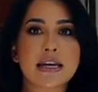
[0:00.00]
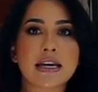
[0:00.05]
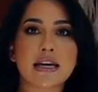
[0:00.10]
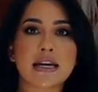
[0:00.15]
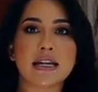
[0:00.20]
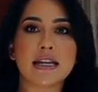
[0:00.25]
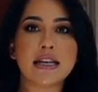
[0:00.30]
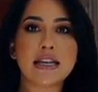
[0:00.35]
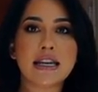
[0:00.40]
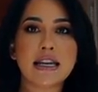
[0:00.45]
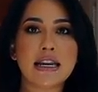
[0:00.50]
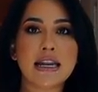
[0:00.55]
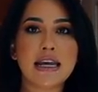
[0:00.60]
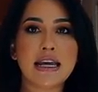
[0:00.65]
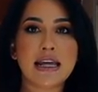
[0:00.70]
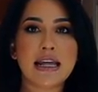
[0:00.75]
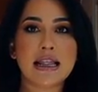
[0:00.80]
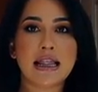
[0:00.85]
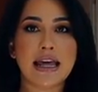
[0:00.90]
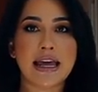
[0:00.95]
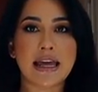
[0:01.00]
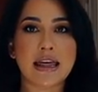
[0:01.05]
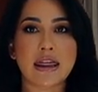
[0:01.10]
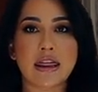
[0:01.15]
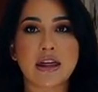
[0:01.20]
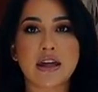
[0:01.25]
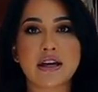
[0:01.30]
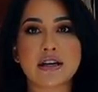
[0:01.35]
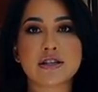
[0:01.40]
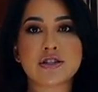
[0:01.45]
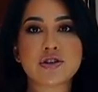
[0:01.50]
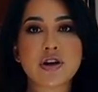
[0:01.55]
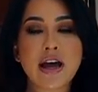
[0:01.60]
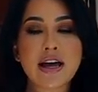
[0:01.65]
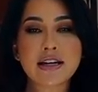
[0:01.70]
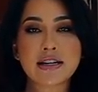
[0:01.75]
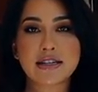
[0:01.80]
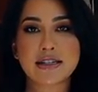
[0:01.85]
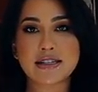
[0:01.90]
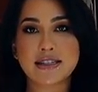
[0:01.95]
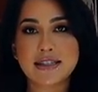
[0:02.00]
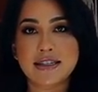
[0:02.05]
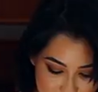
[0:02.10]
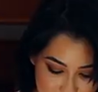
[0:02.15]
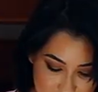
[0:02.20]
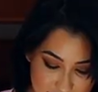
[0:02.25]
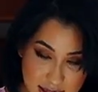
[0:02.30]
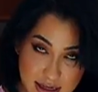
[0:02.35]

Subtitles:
like a knee-length dress.